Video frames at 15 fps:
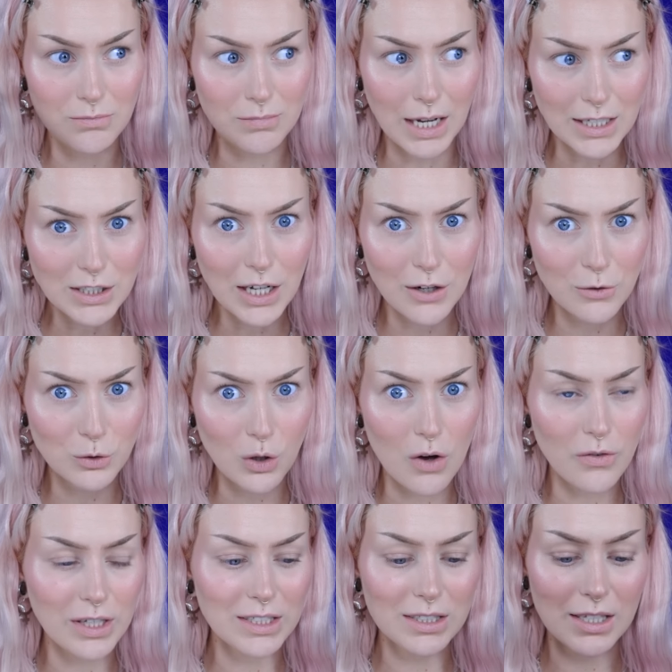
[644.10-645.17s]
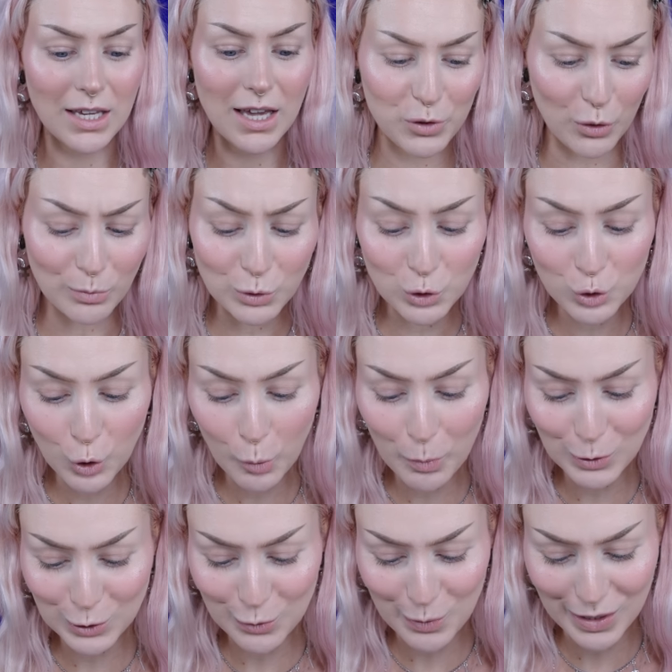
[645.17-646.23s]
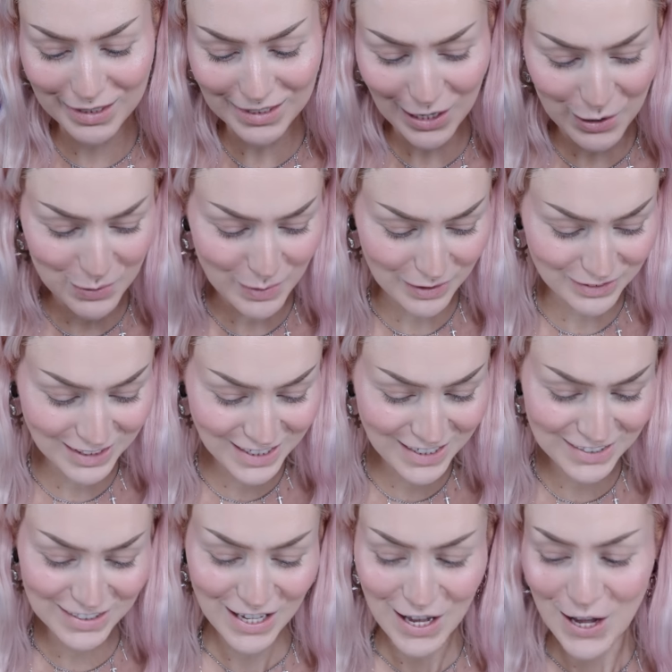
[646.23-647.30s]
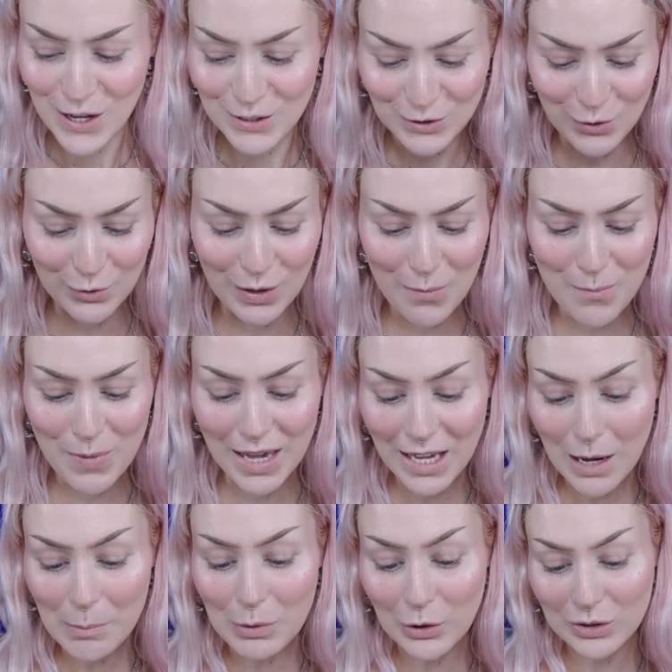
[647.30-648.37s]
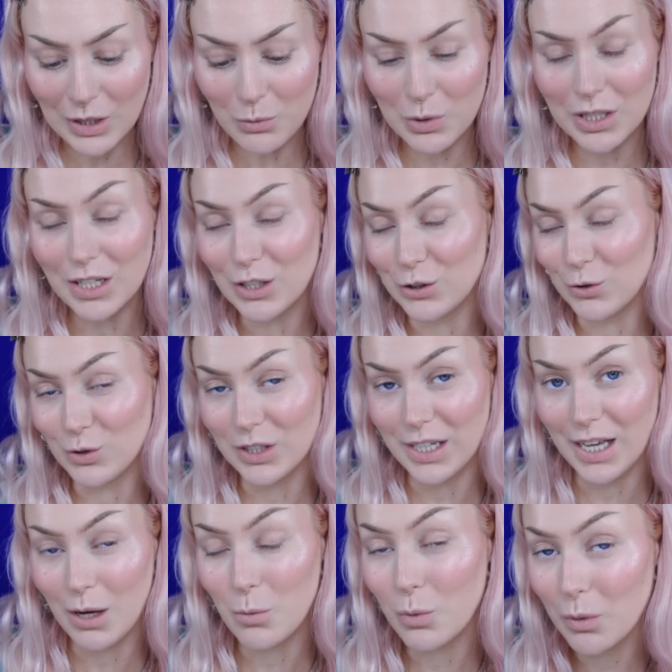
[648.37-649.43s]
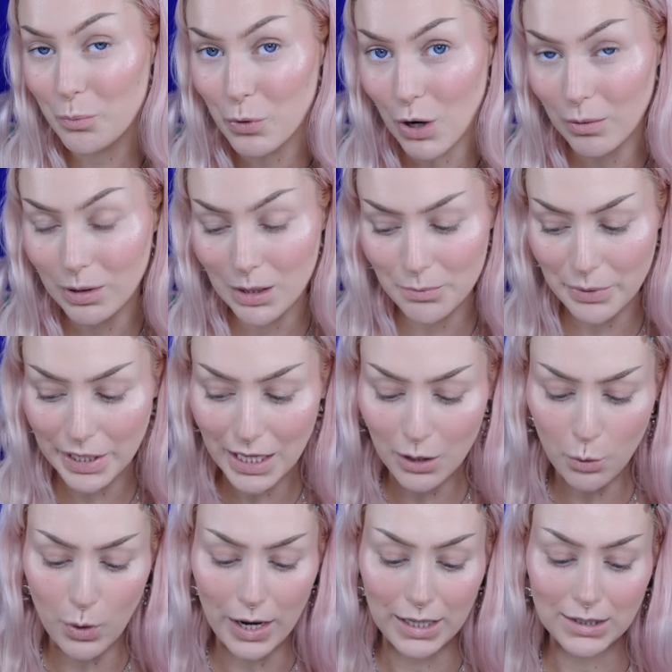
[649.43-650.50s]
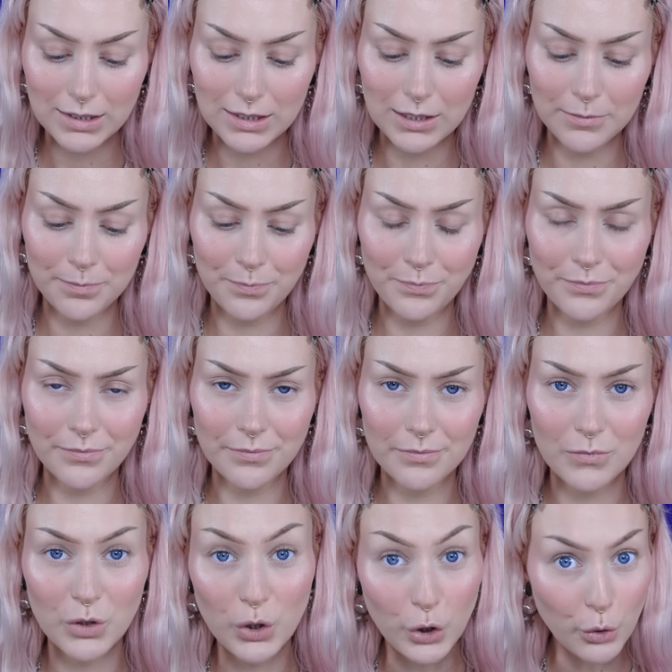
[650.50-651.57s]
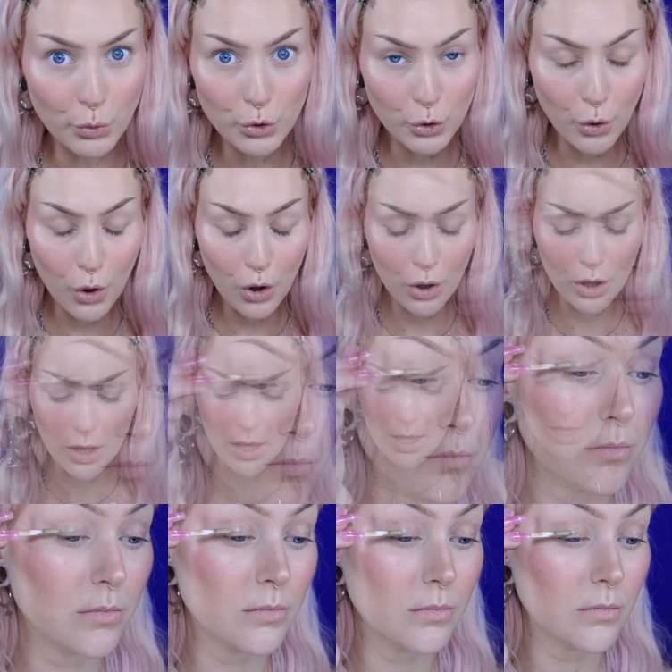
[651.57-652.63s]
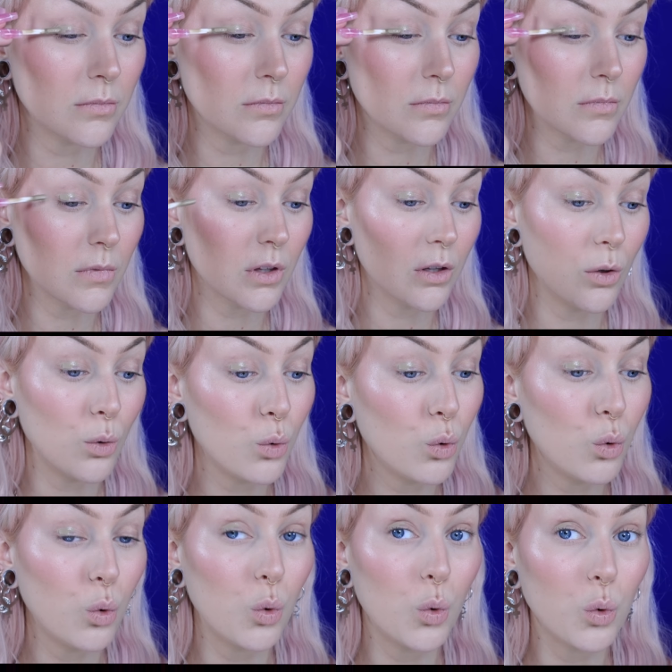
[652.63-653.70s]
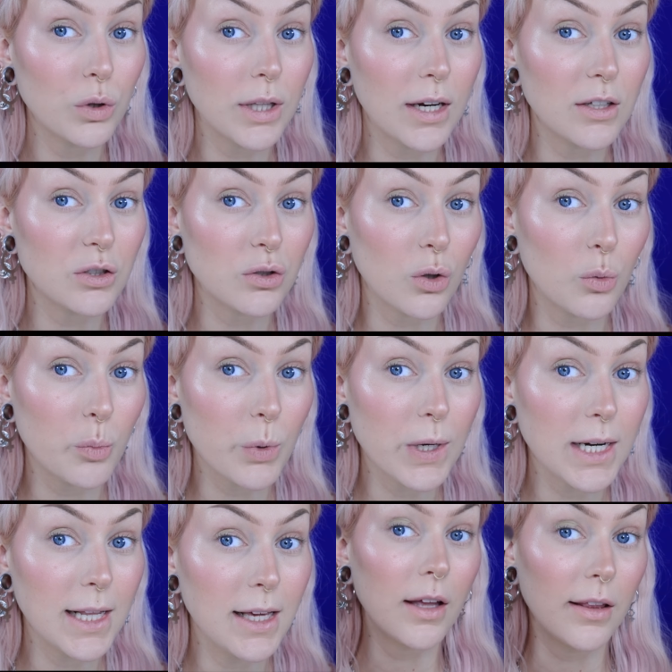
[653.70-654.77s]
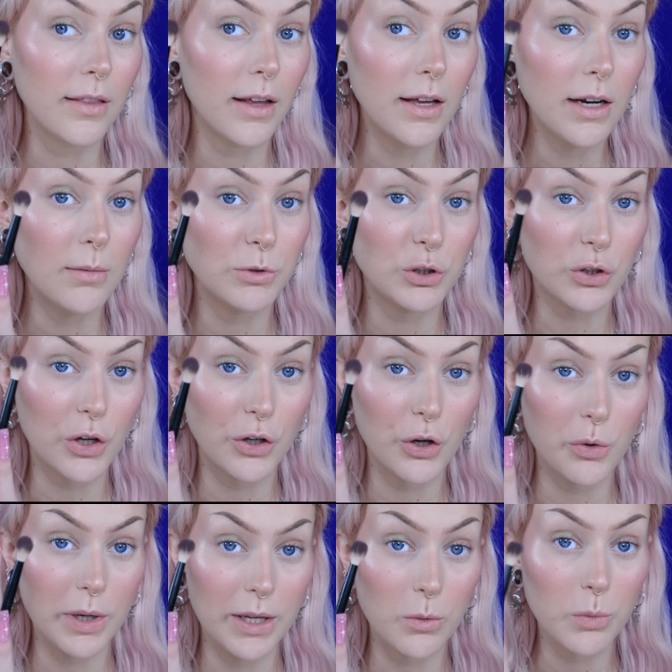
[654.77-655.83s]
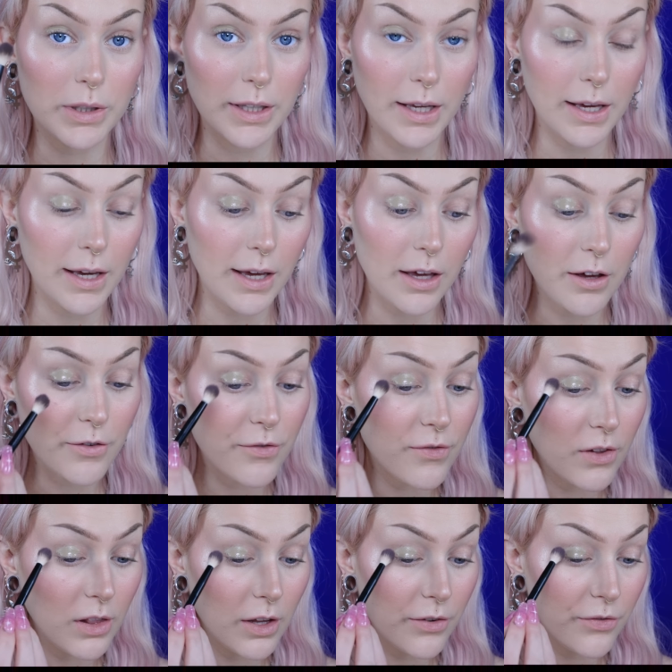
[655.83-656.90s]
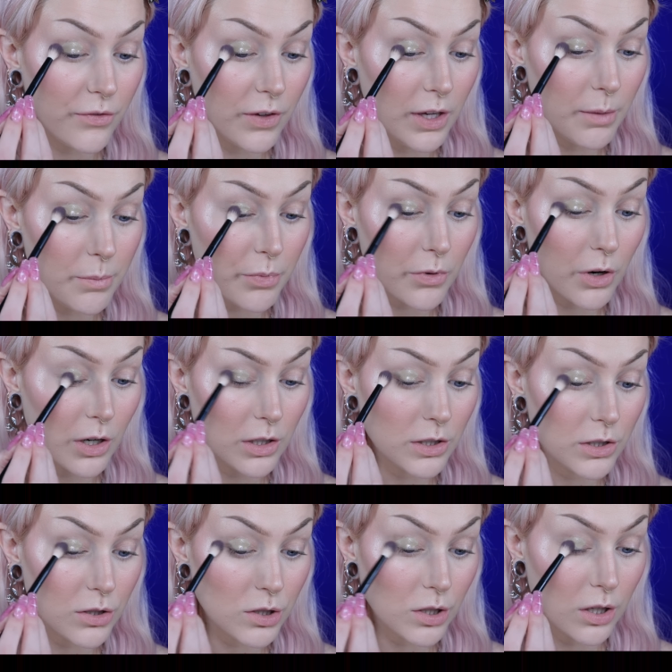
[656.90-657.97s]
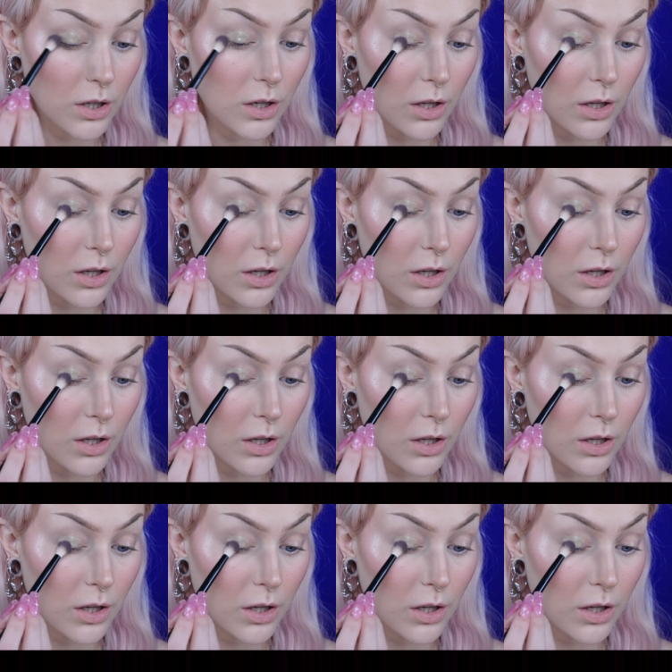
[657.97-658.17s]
eyeshadows obviously so i'm super super excited about these so the makeup look that we're gonna do today will probably be quite neutral Ooh, that is so pretty and then i'm just gonna go in with a fluffy brush